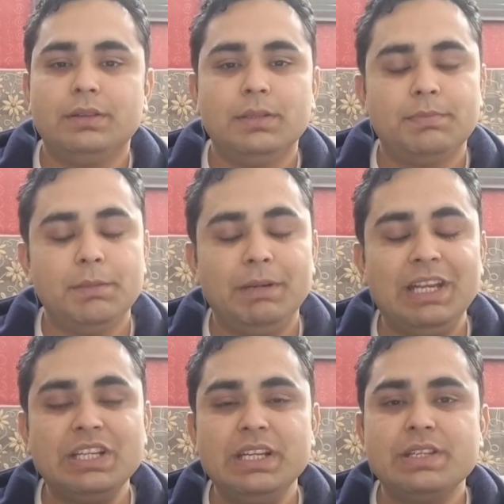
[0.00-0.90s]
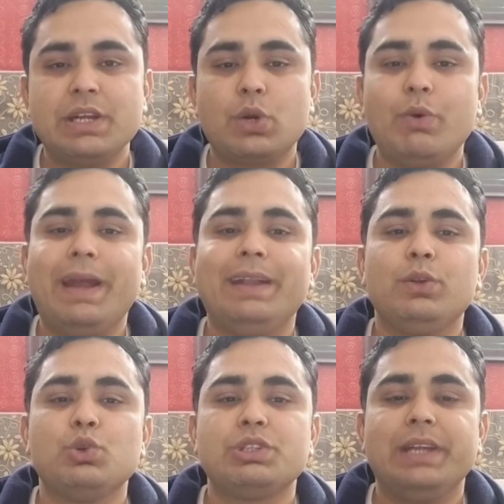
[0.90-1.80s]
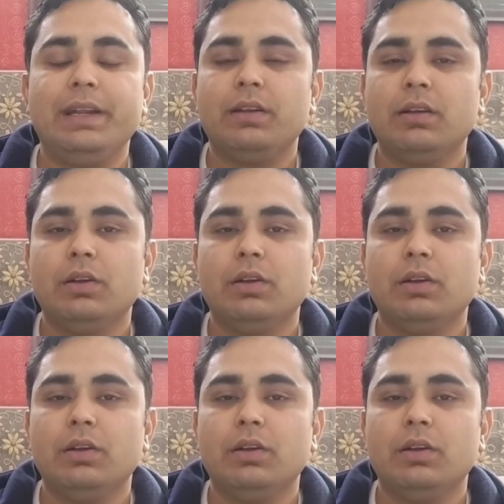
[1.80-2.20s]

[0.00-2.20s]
The petition is required to state